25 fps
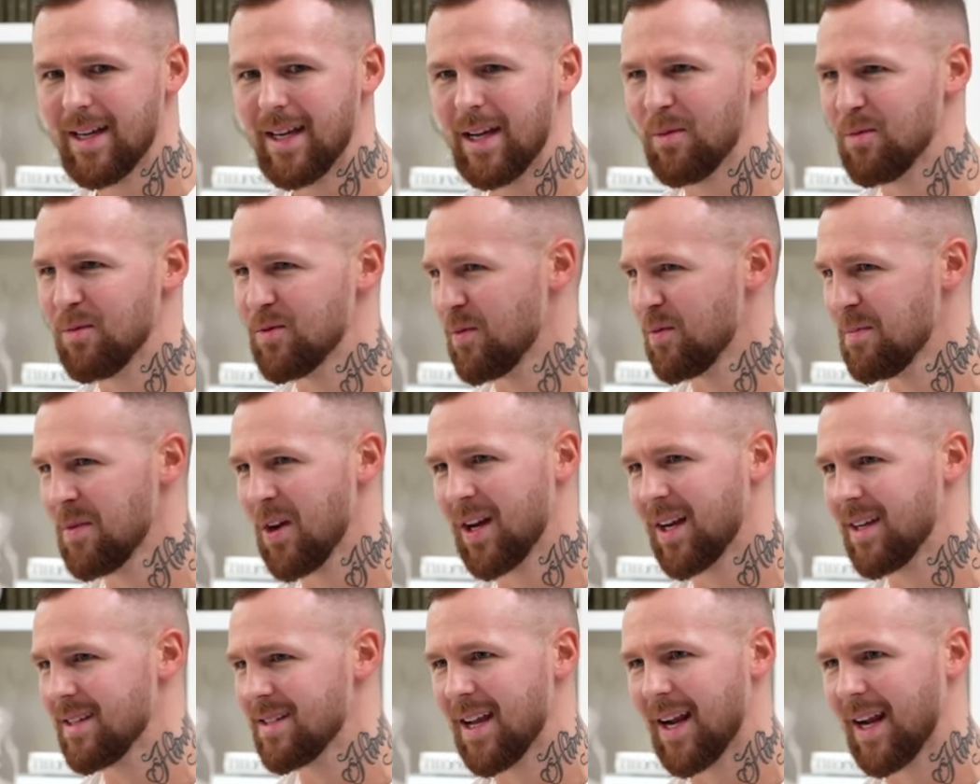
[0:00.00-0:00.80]
It was from
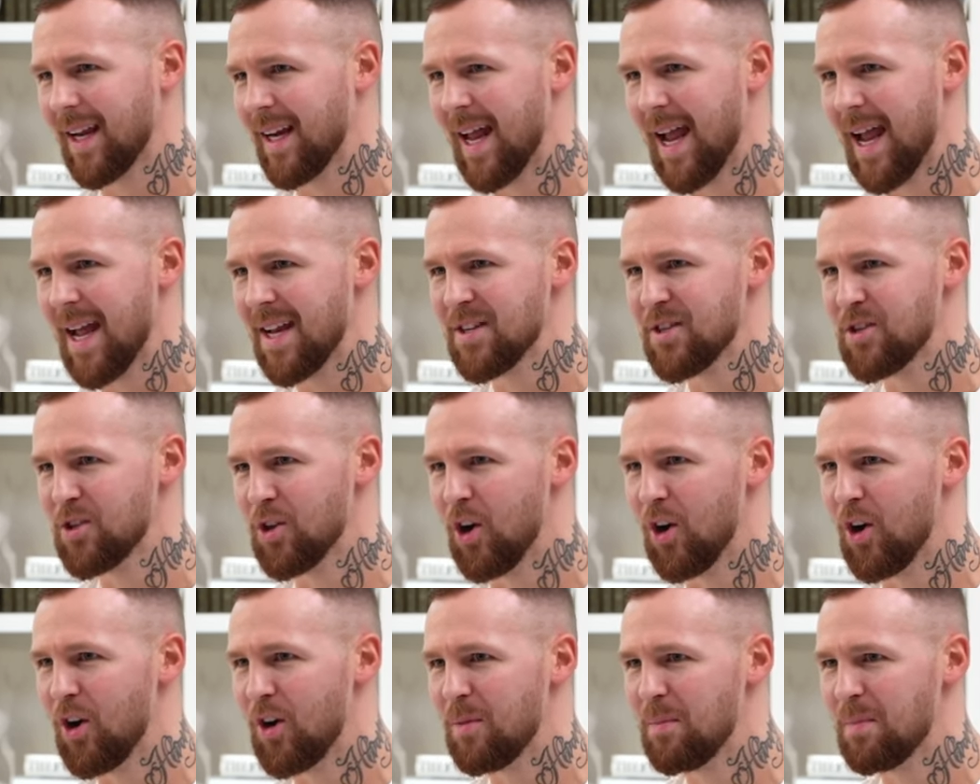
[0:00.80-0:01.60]
like a secondhand
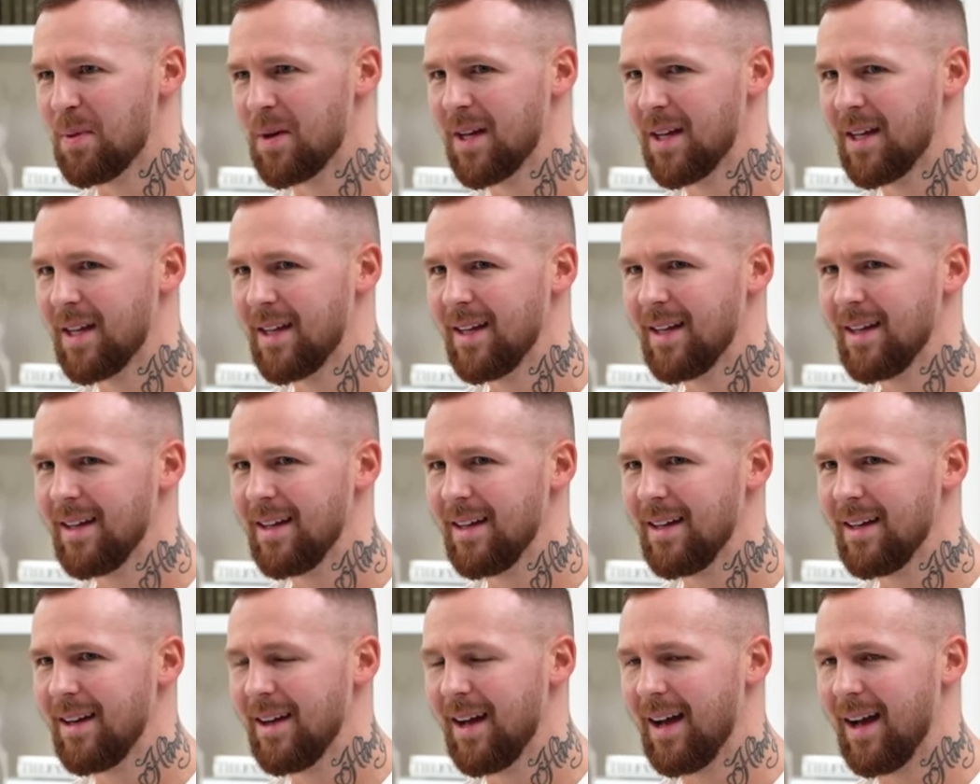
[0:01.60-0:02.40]
shop,
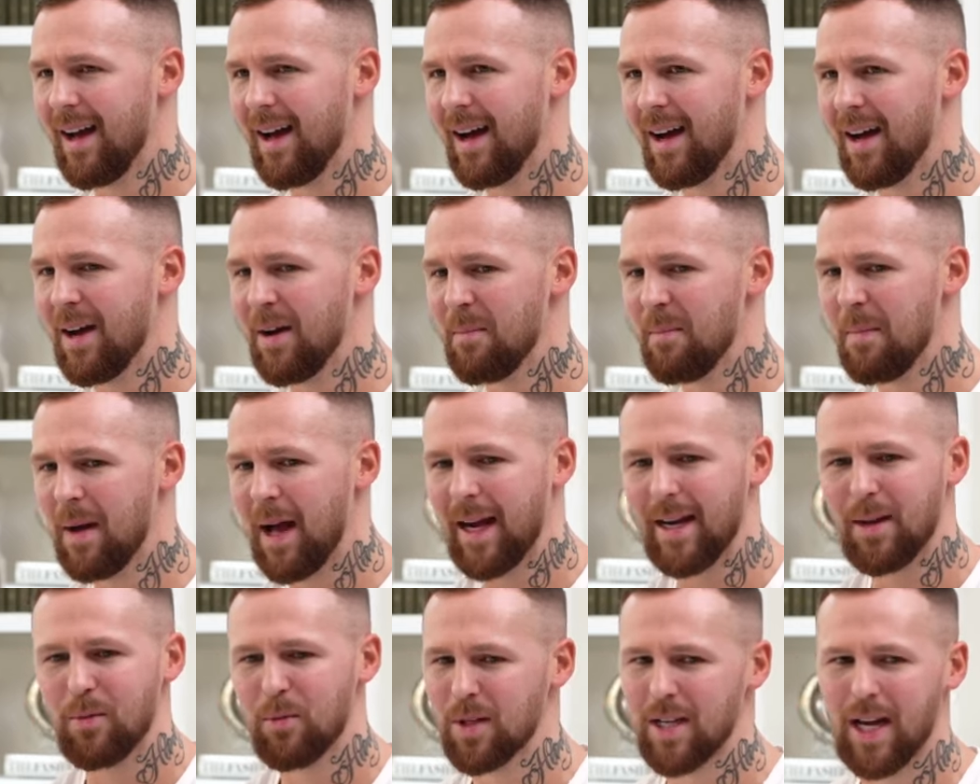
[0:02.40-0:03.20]
and
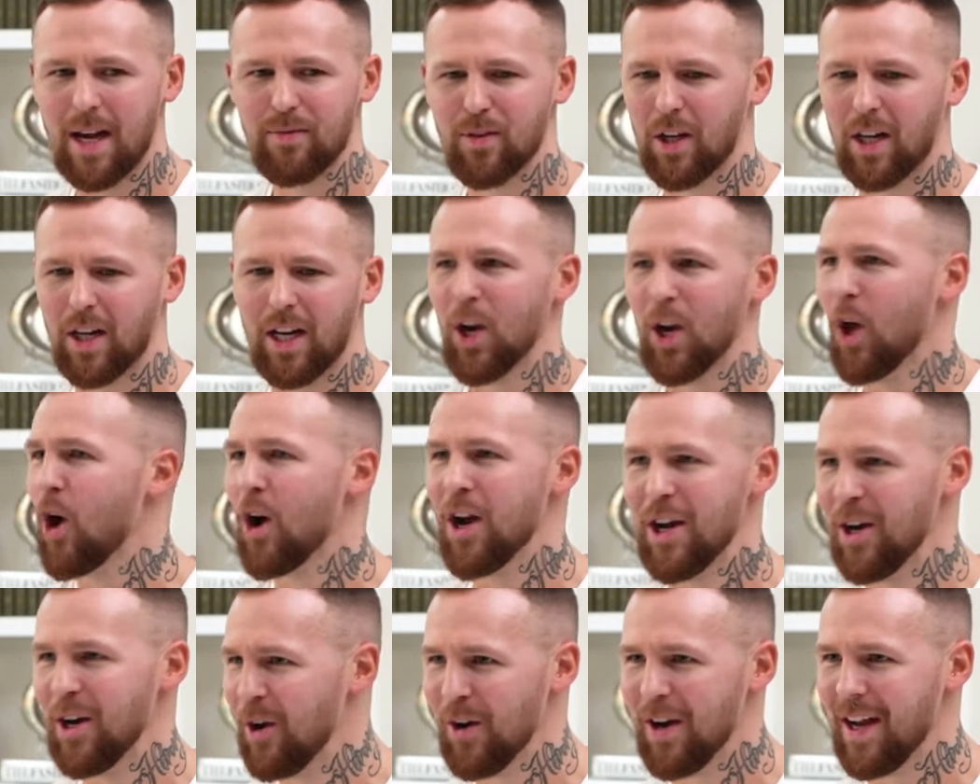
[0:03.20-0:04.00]
it would have like a
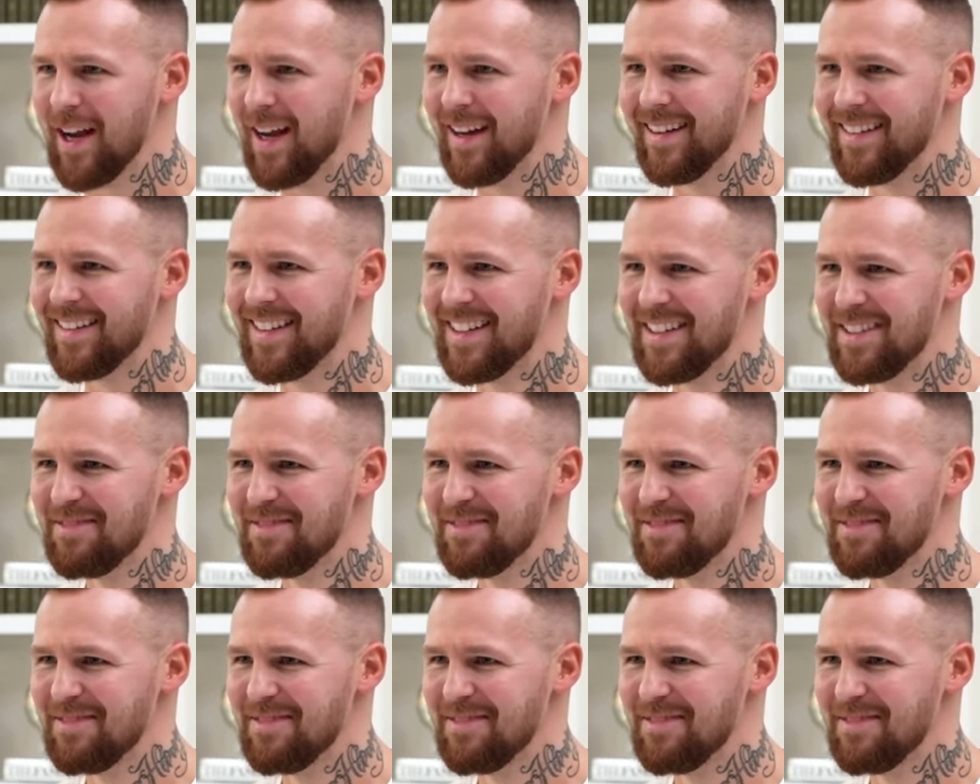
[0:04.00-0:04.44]
lion on it.